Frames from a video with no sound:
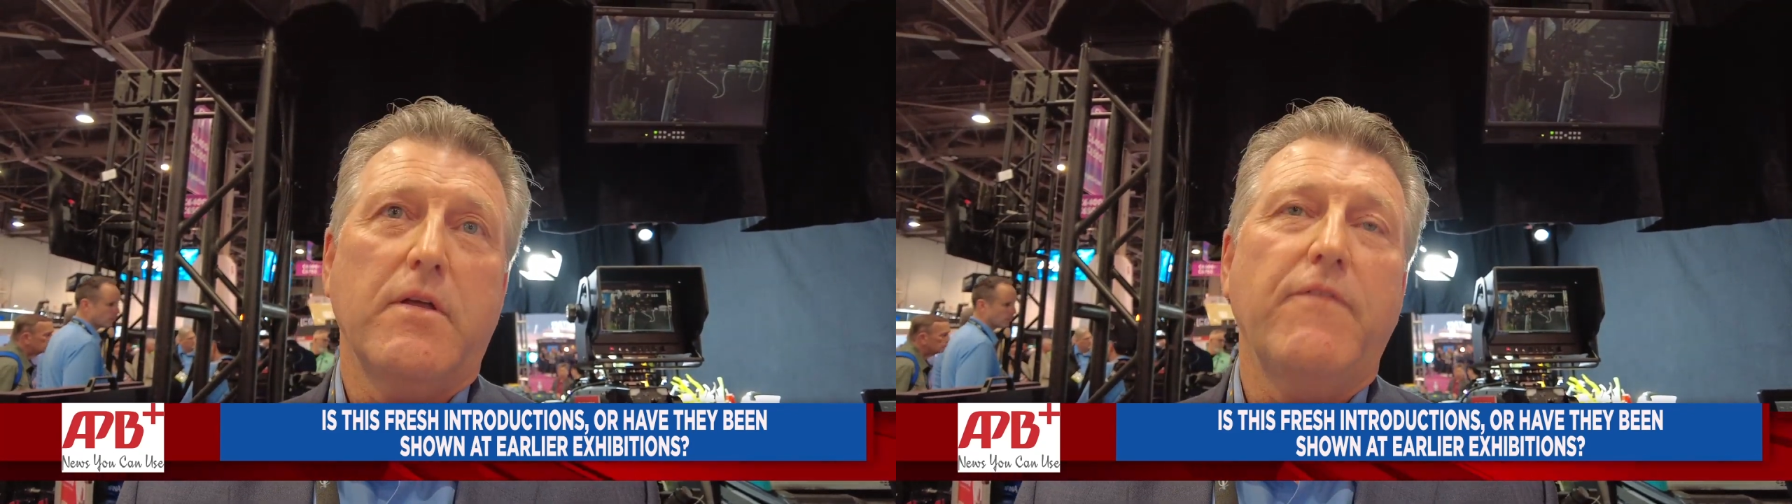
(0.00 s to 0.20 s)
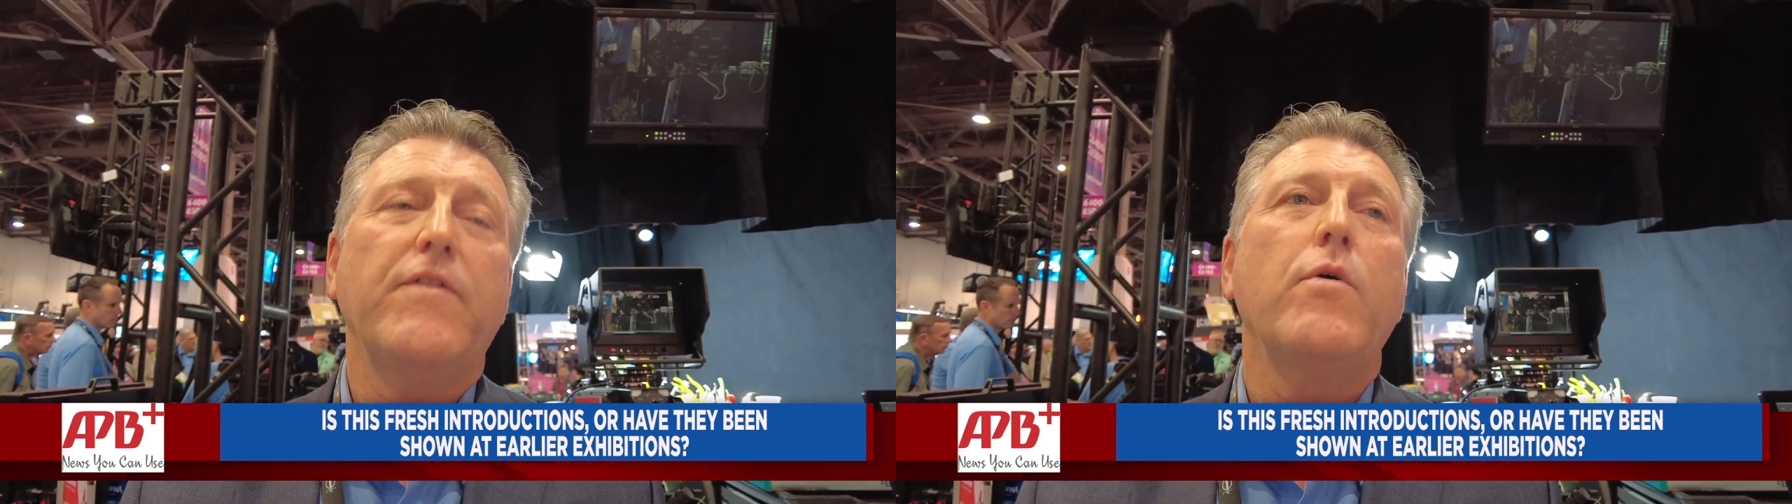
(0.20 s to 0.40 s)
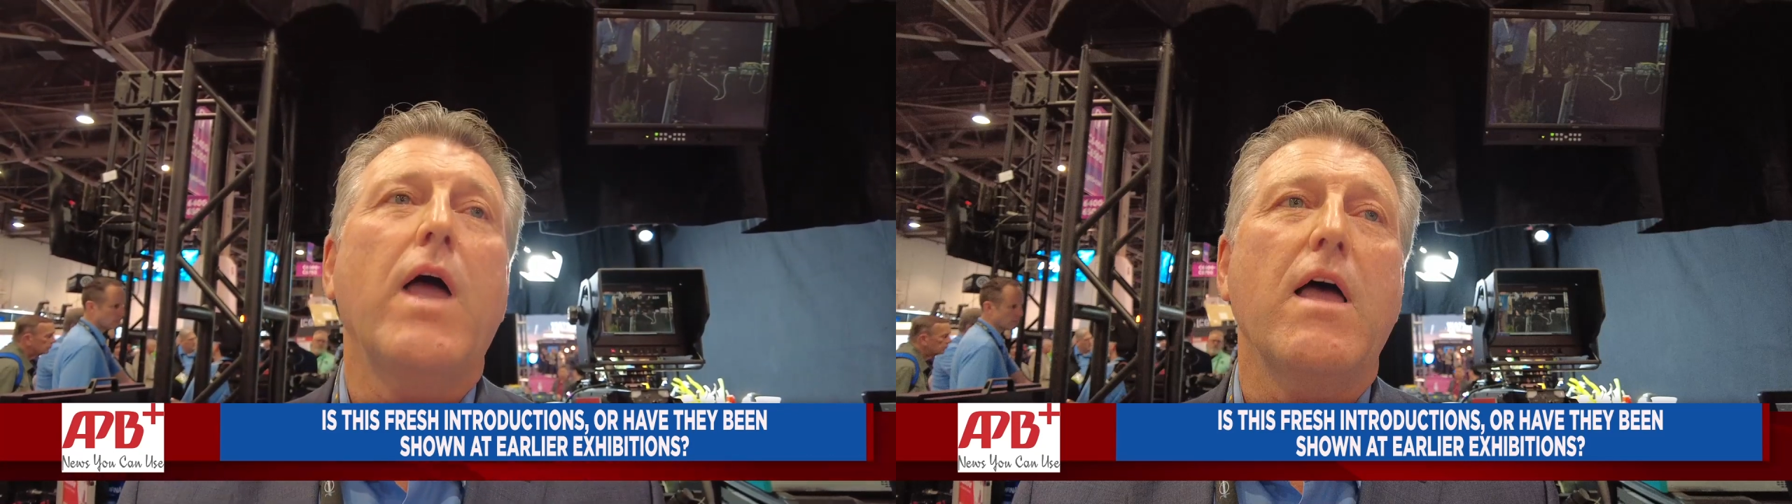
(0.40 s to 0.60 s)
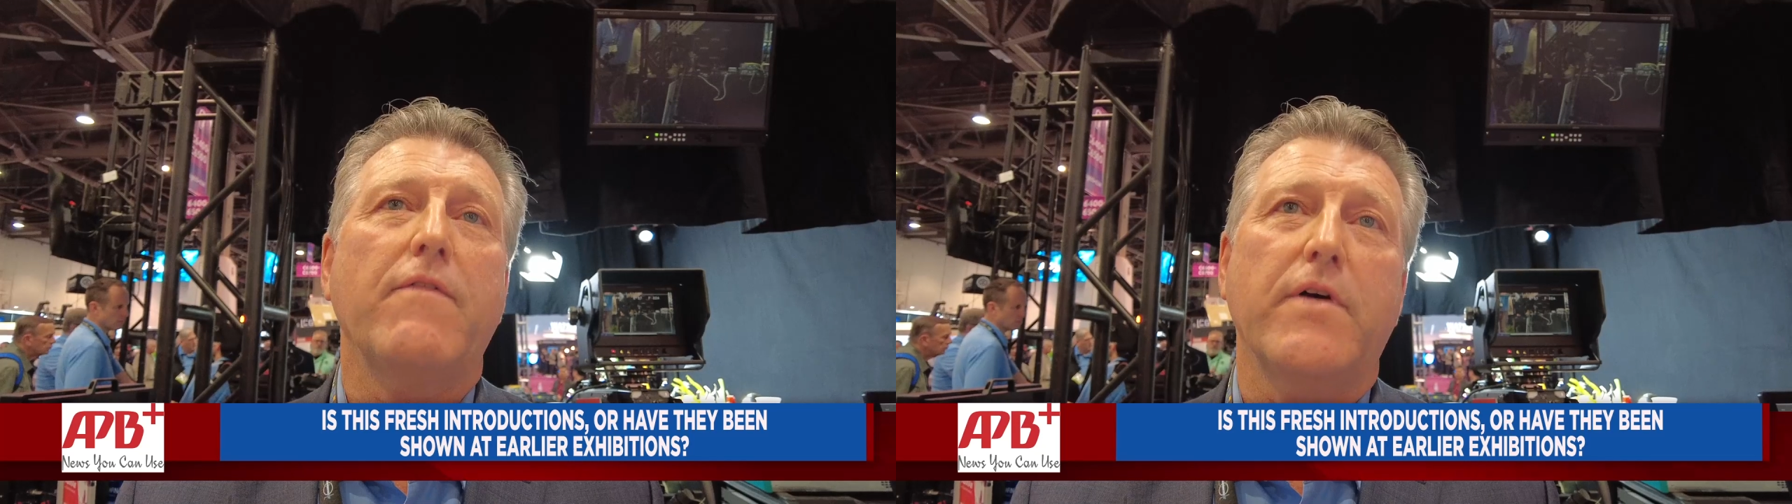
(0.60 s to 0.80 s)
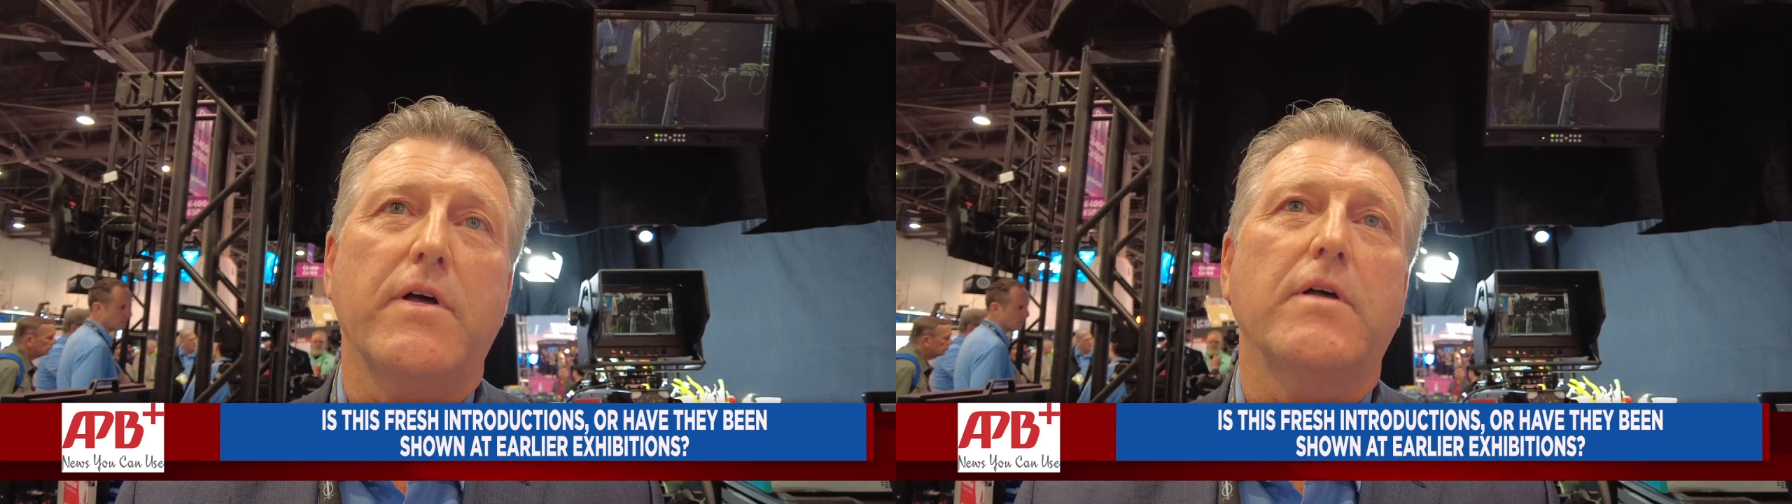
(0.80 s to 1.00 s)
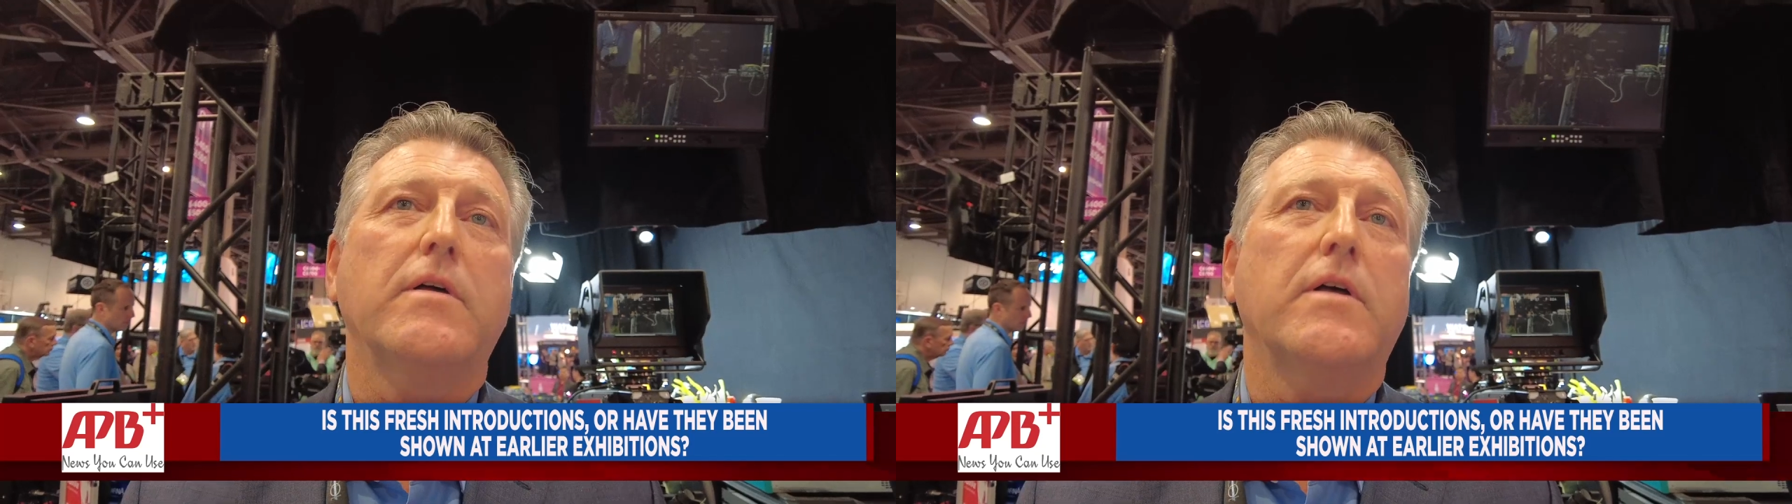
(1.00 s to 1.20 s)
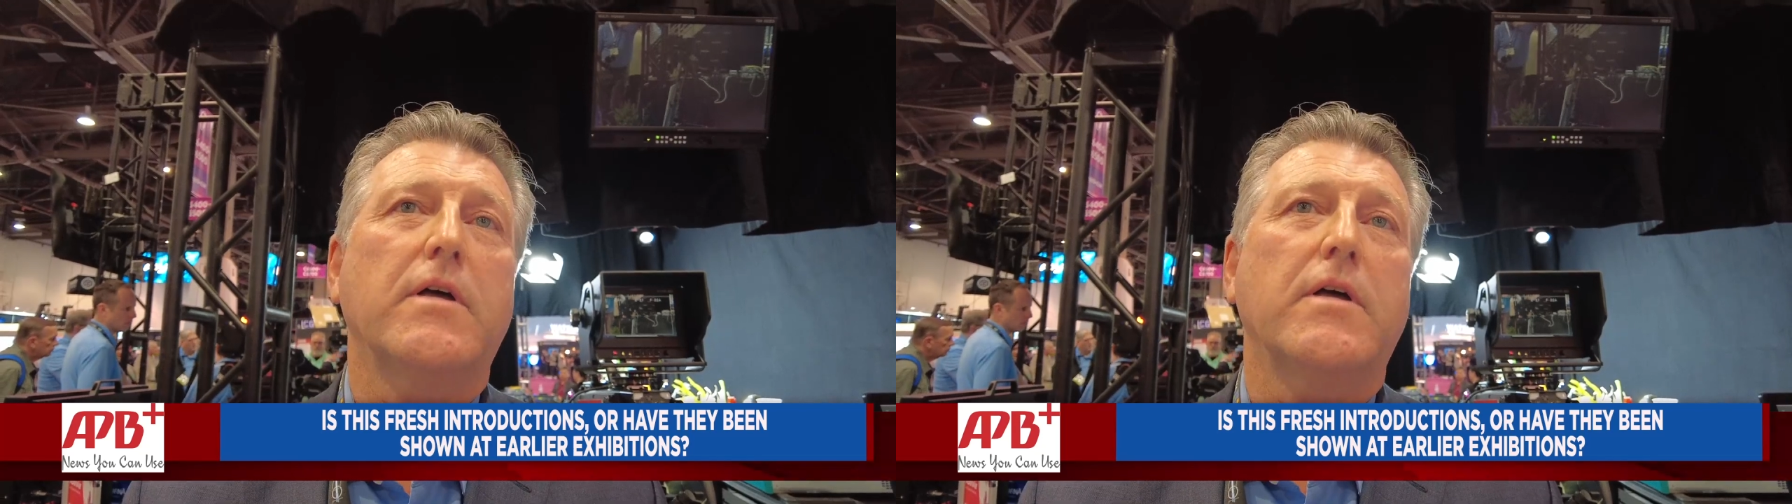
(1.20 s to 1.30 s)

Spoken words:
if you have a